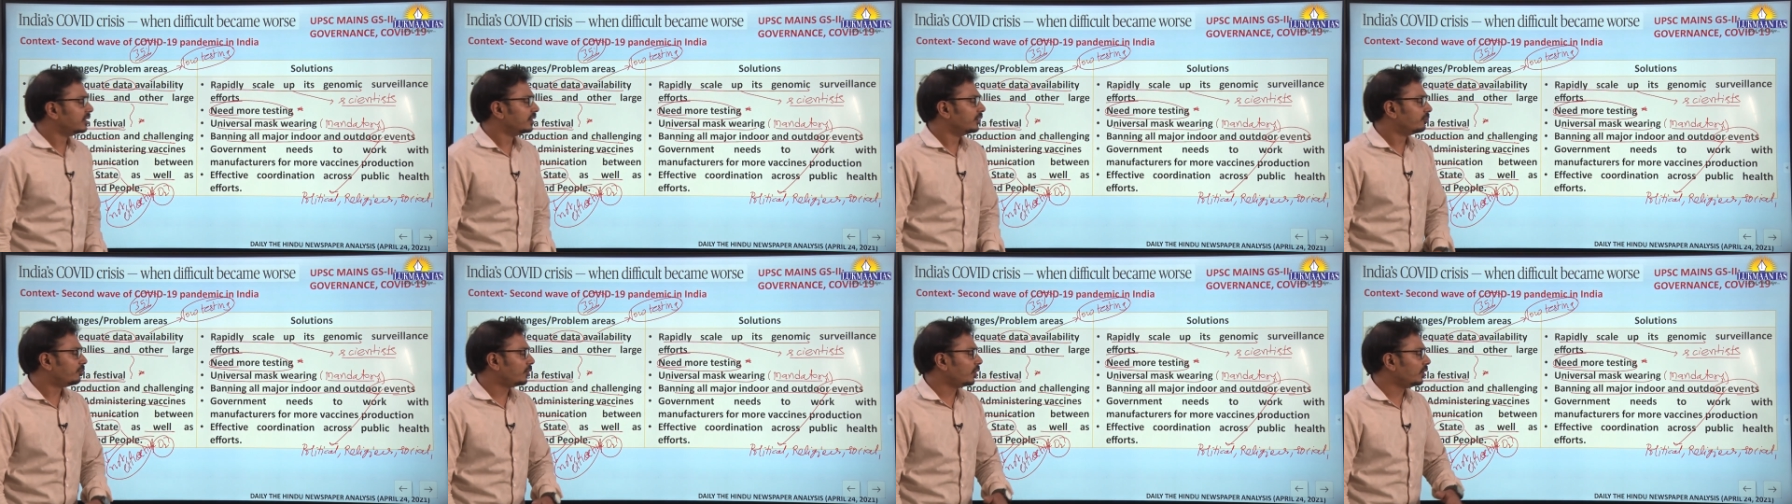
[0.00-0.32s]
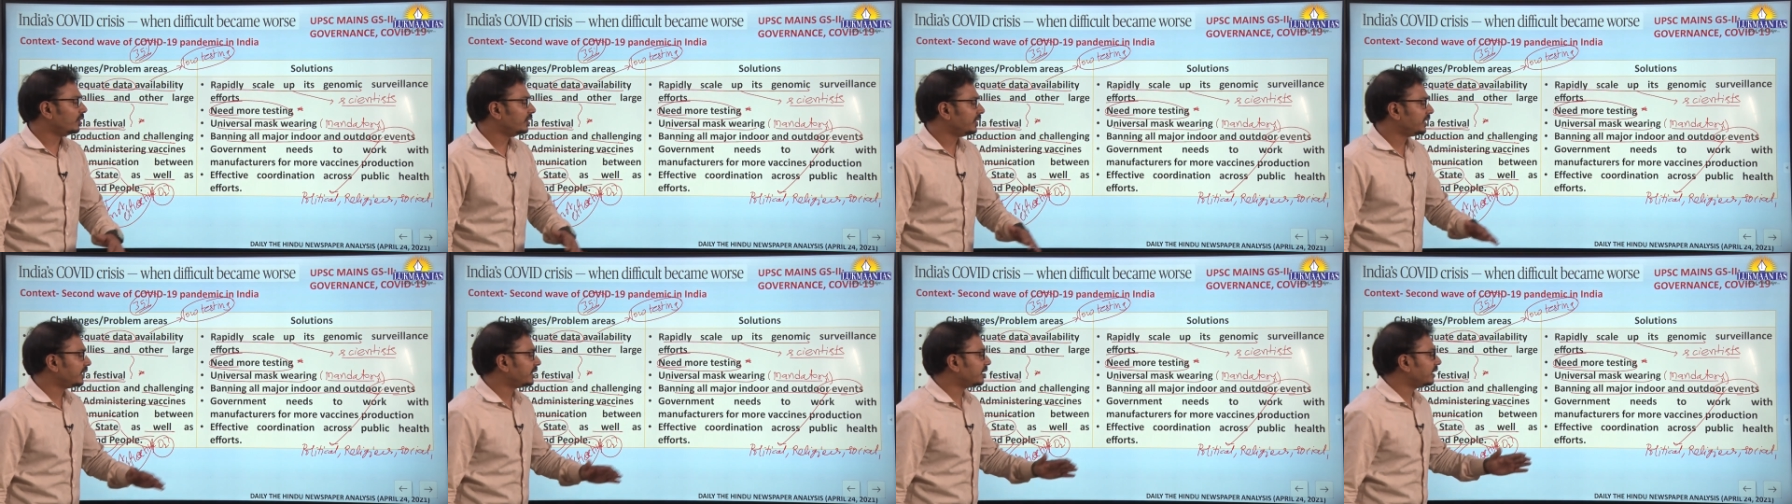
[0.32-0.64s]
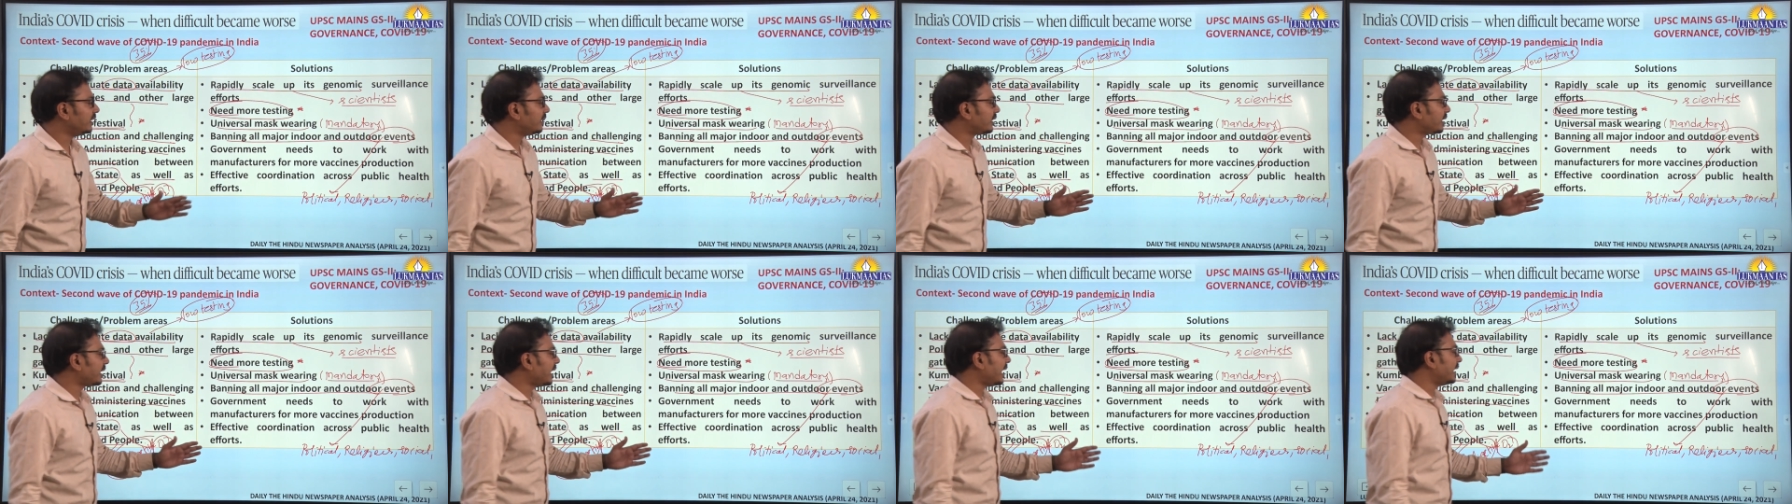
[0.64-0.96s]

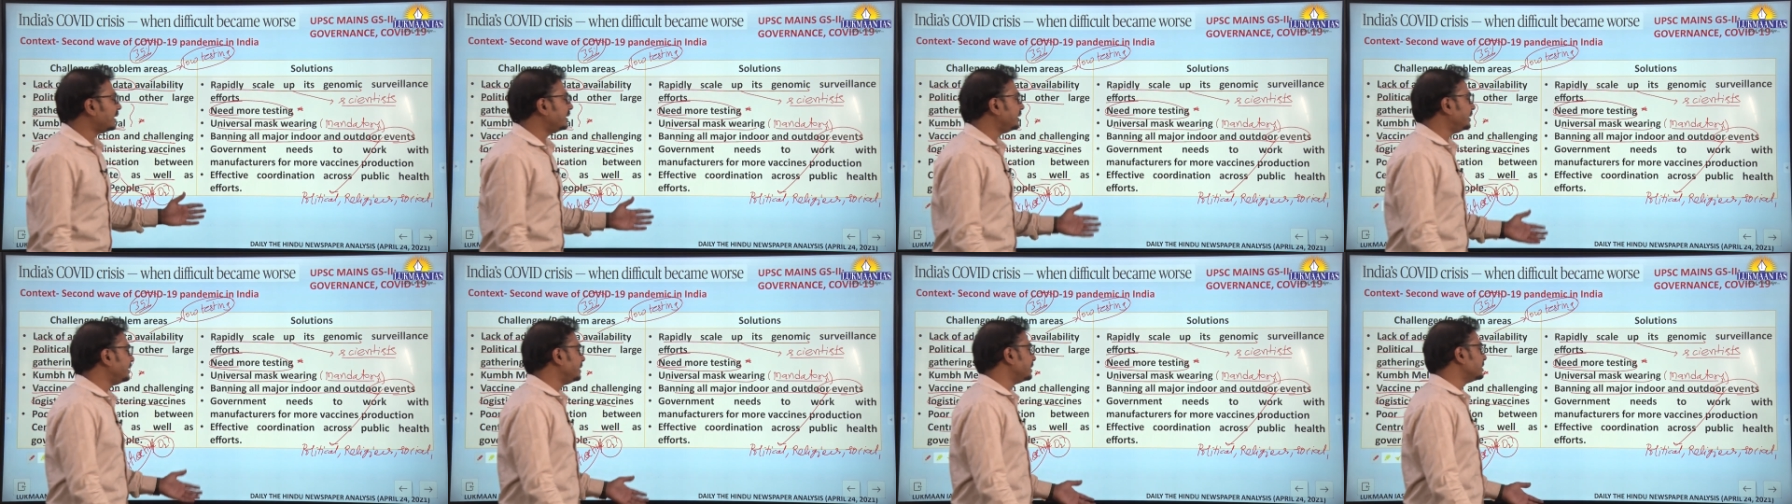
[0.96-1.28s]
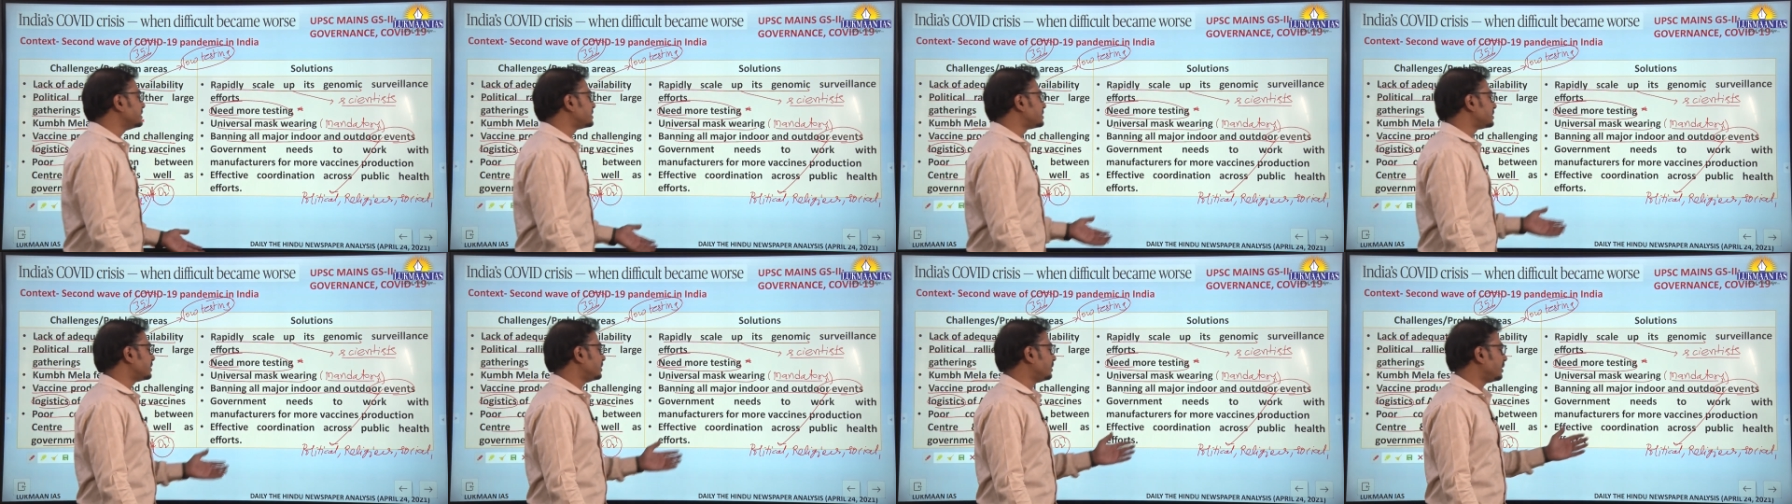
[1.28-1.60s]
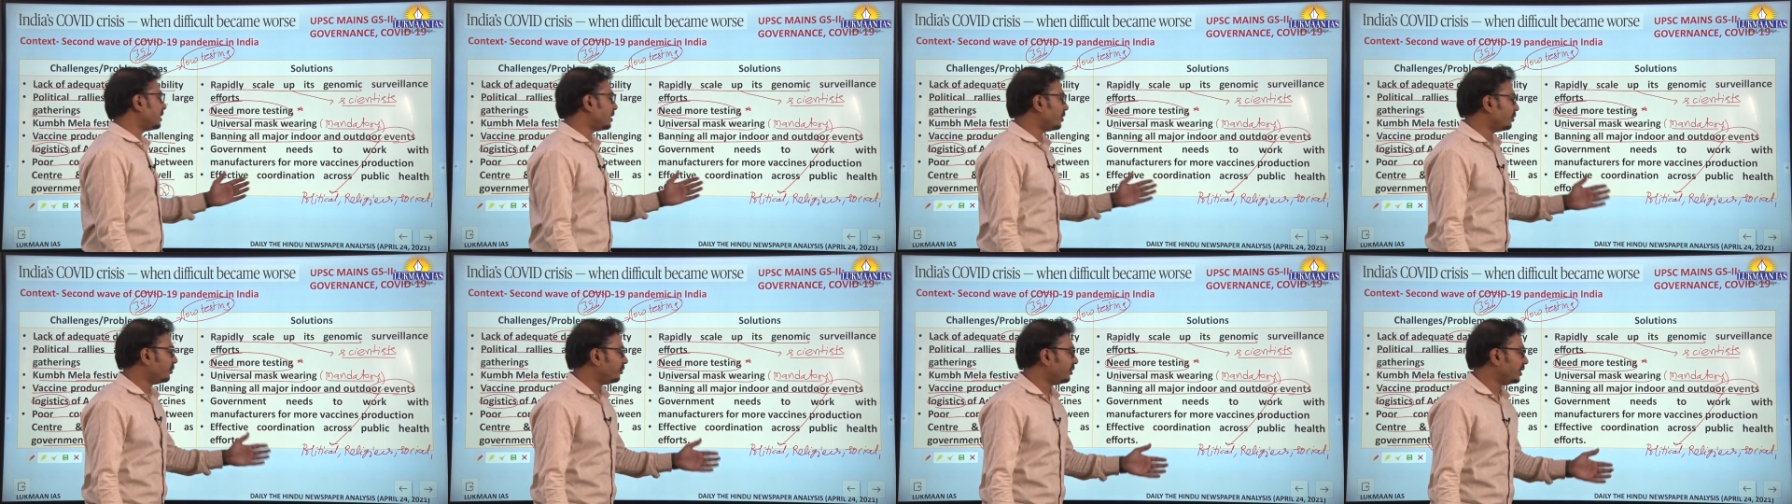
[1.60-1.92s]
Political rallies,
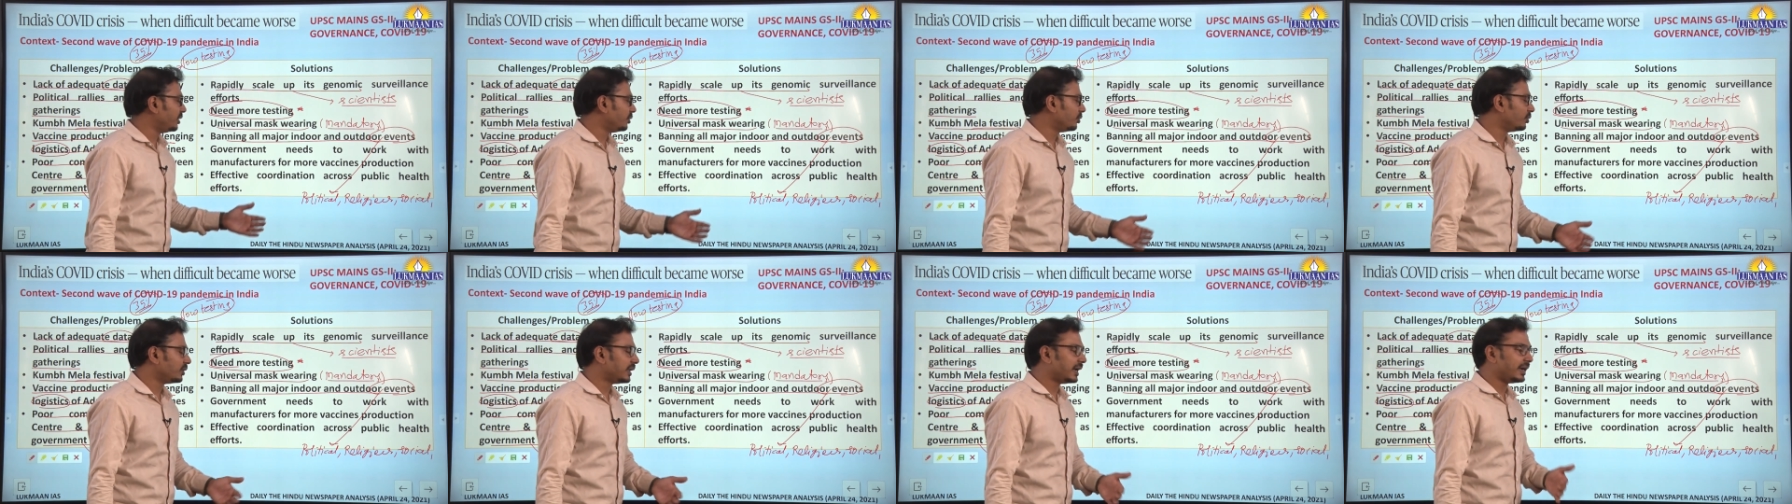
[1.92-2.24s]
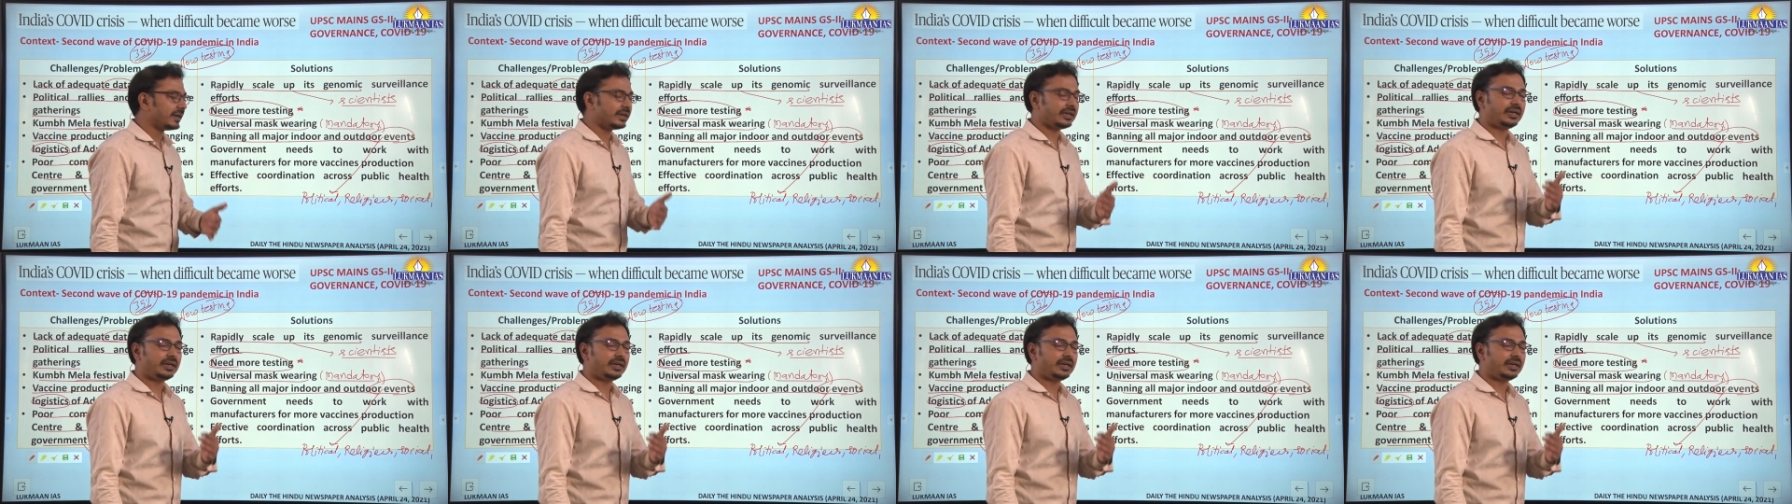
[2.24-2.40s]
now we know that